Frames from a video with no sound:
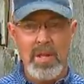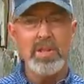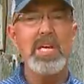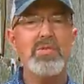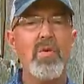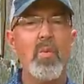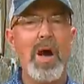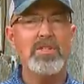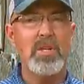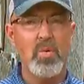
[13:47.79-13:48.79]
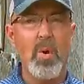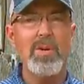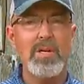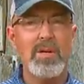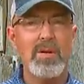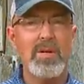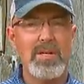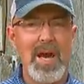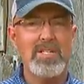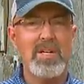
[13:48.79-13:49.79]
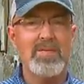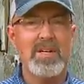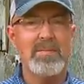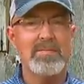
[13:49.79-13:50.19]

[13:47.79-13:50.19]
Thanks for watching Growing Deer dot T V.